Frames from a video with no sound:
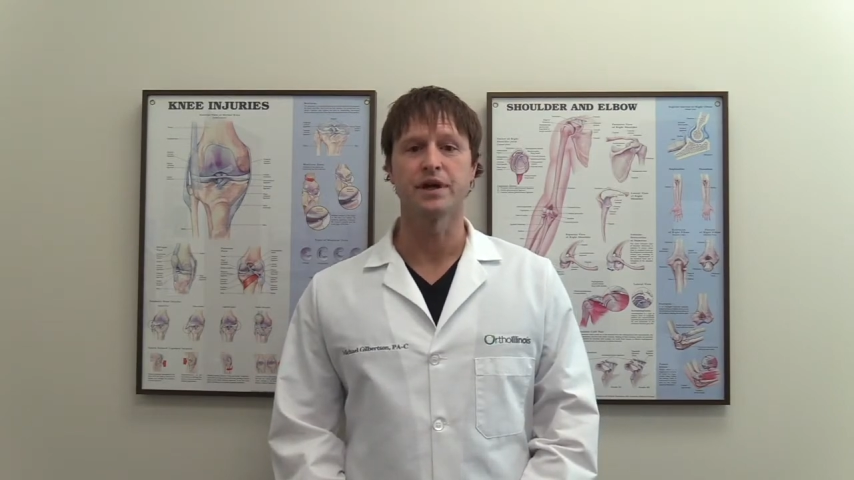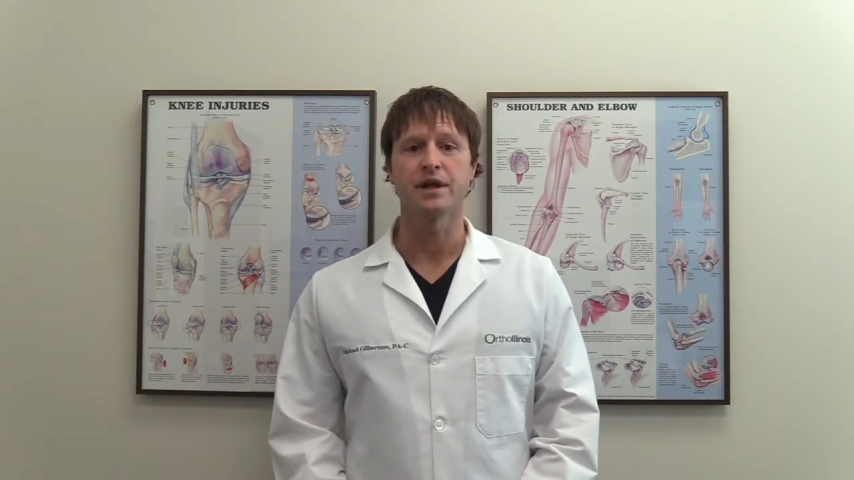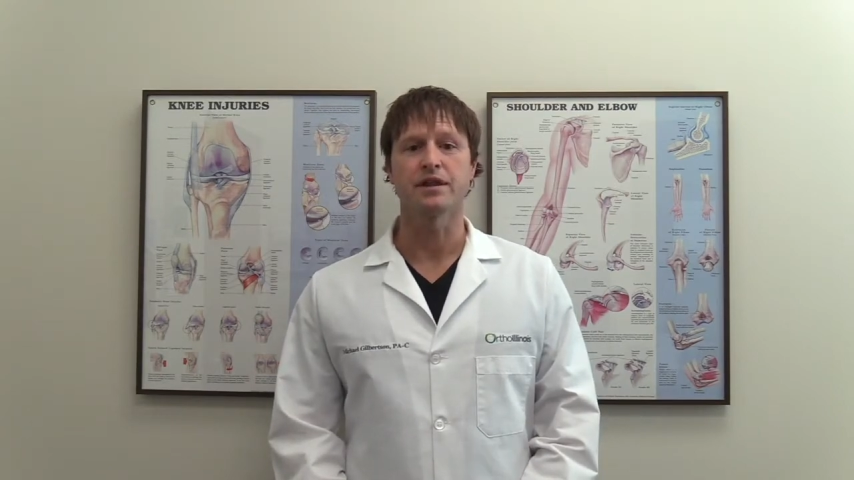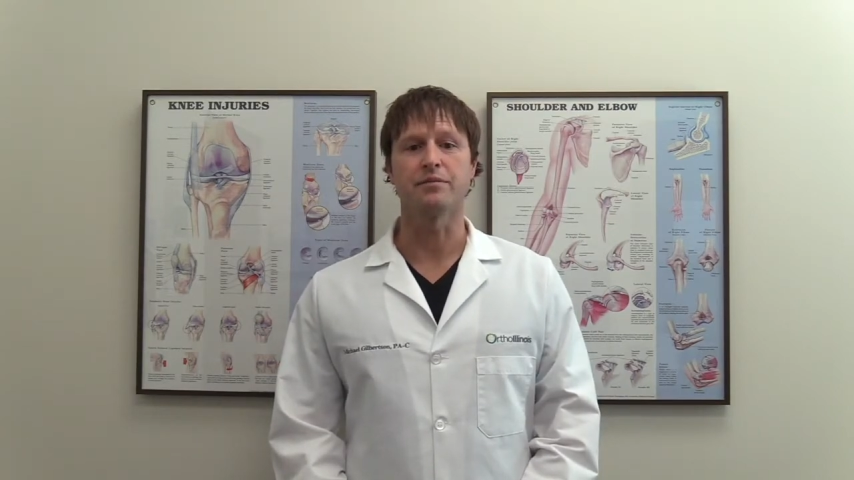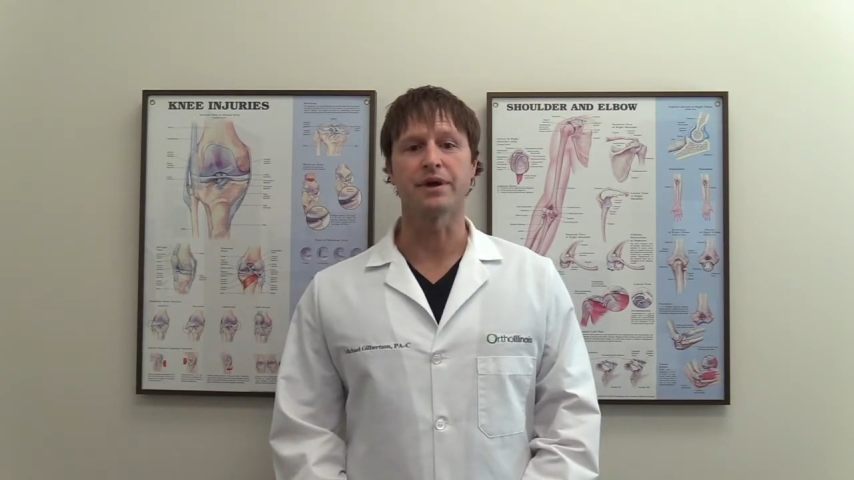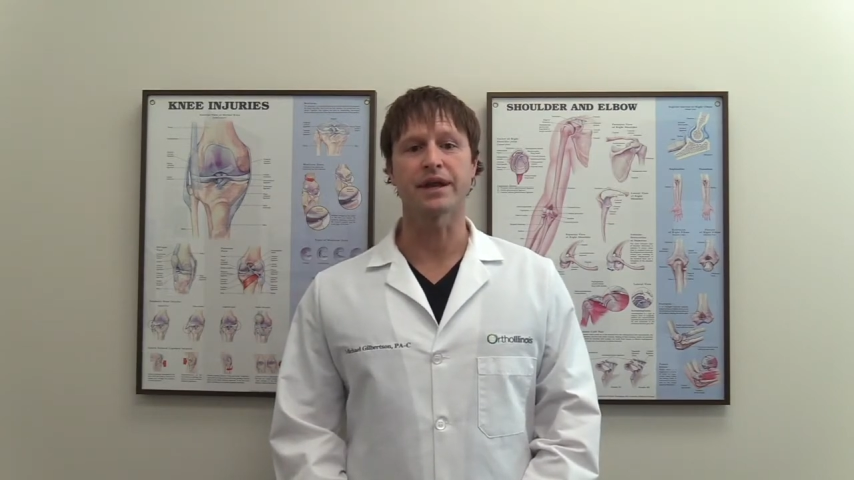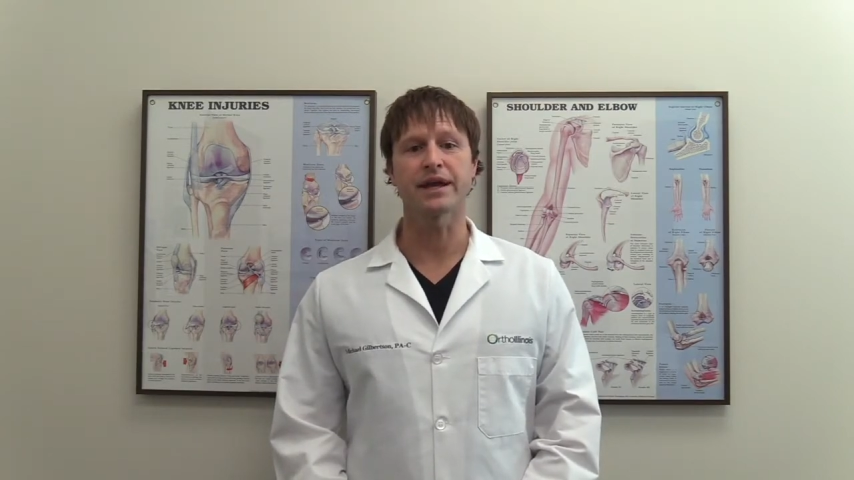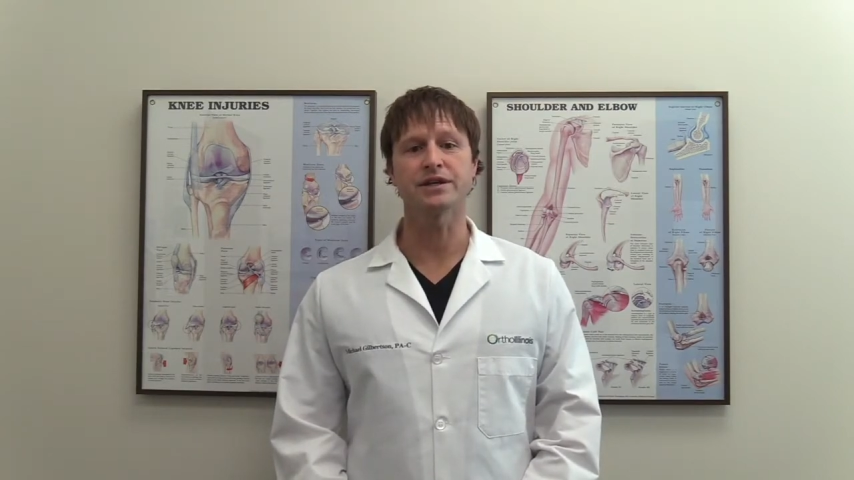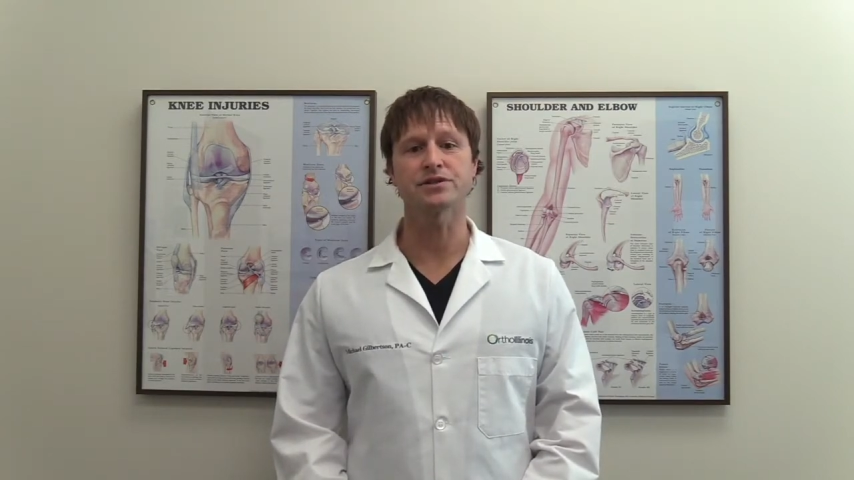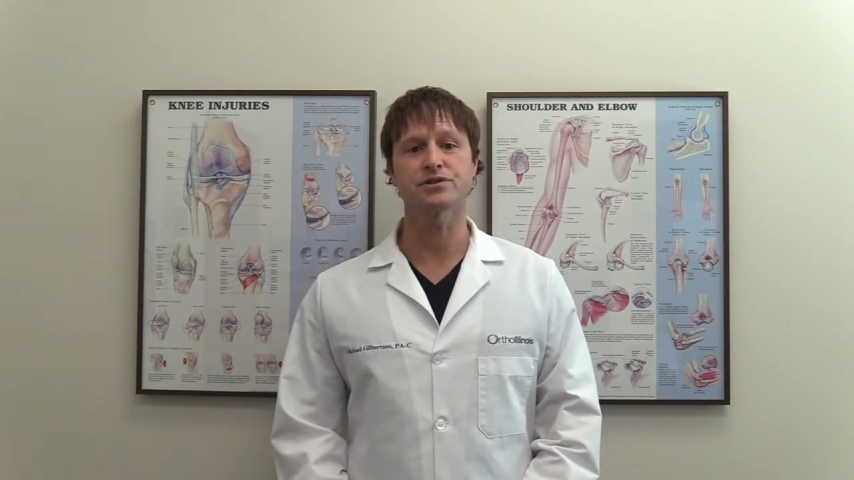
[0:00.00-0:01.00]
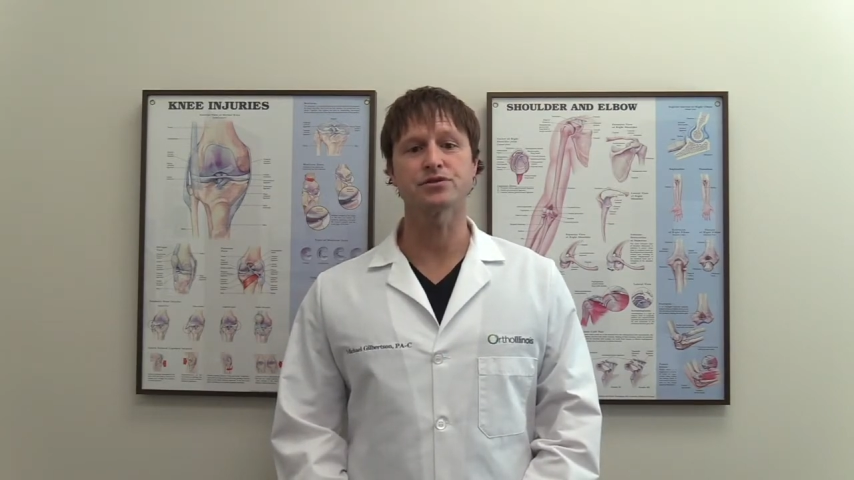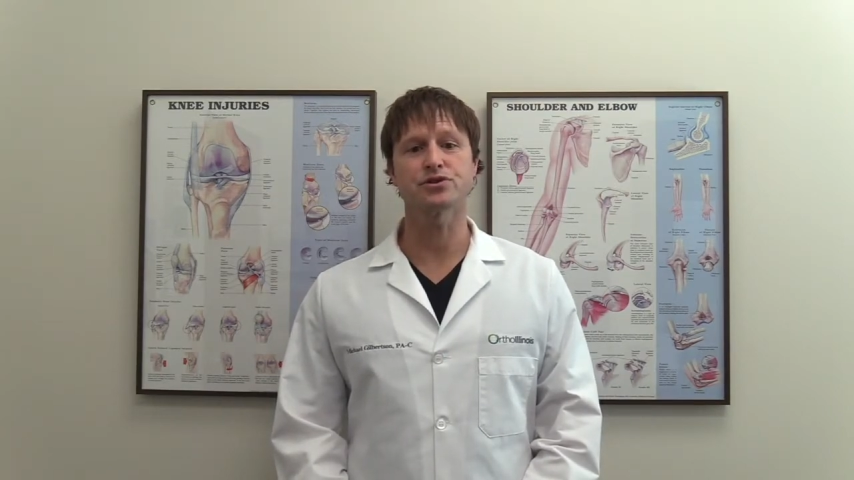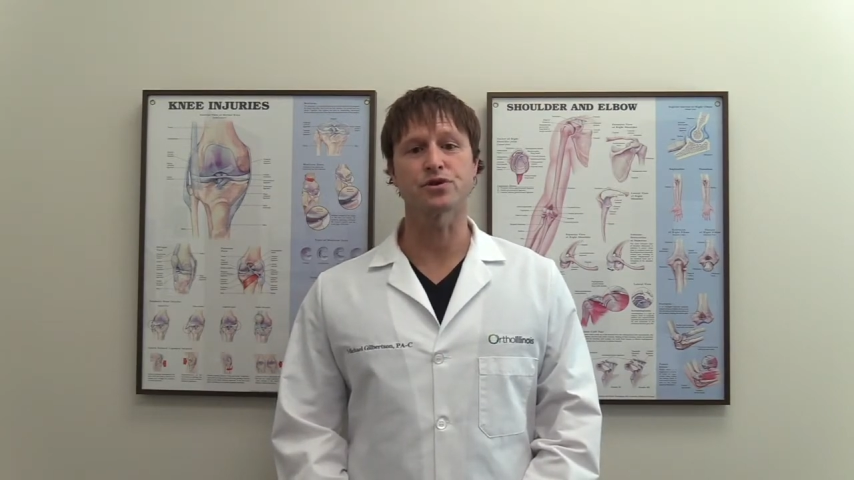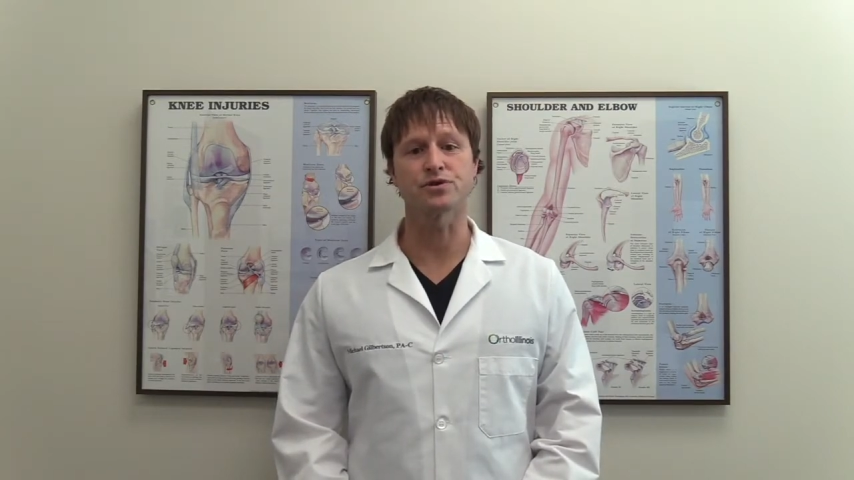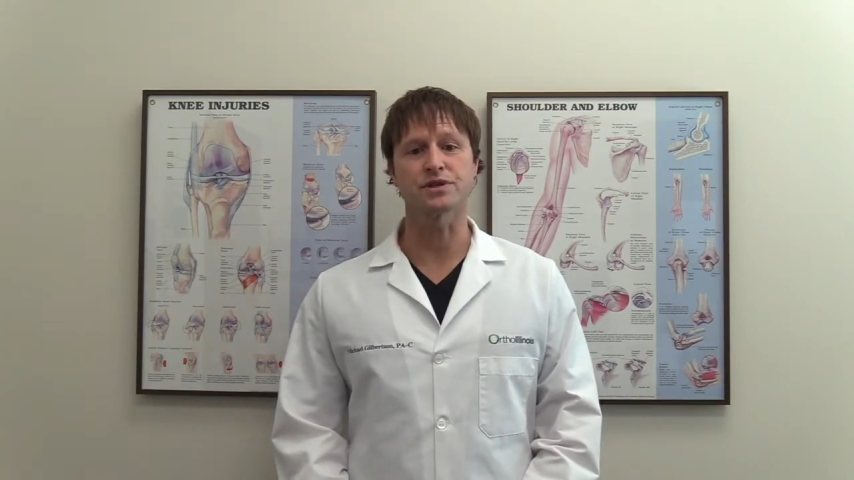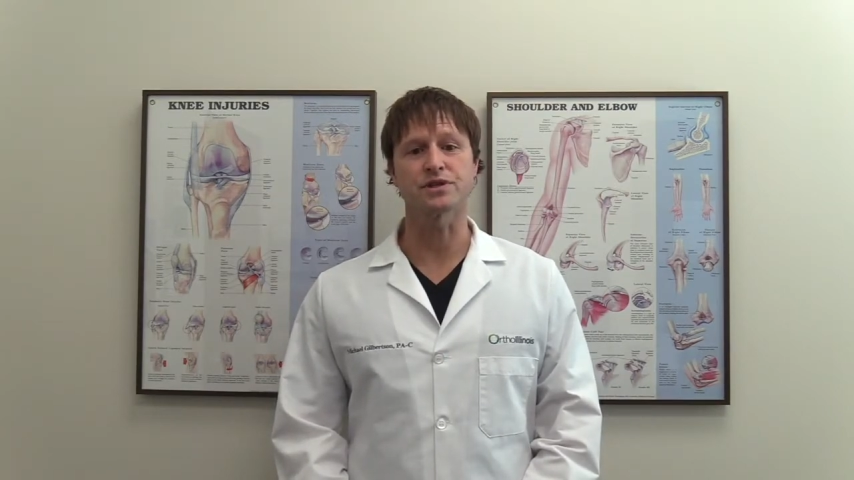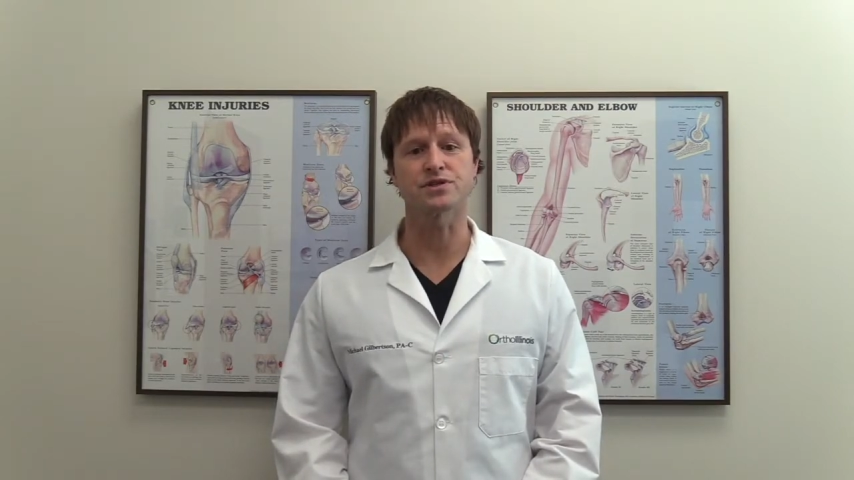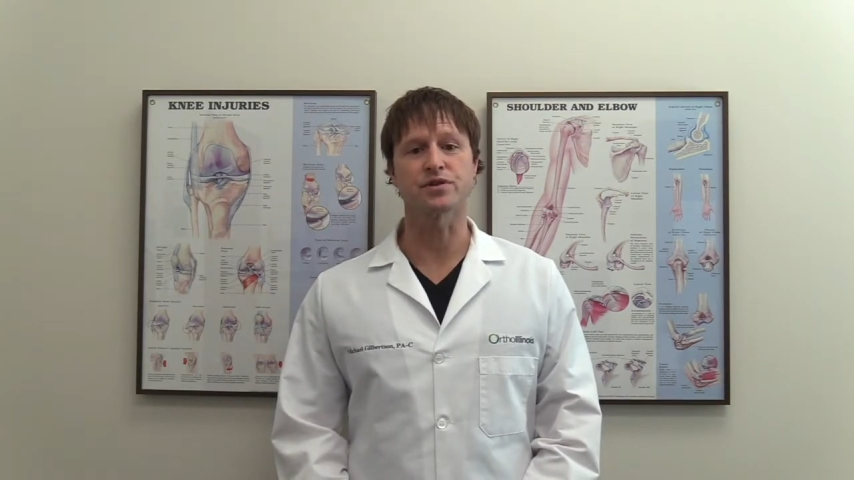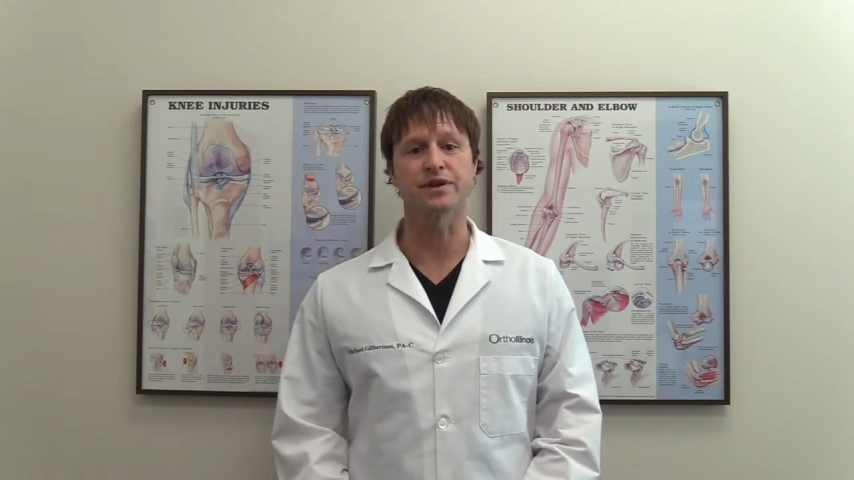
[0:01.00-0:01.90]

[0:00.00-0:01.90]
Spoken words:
The medications are chosen so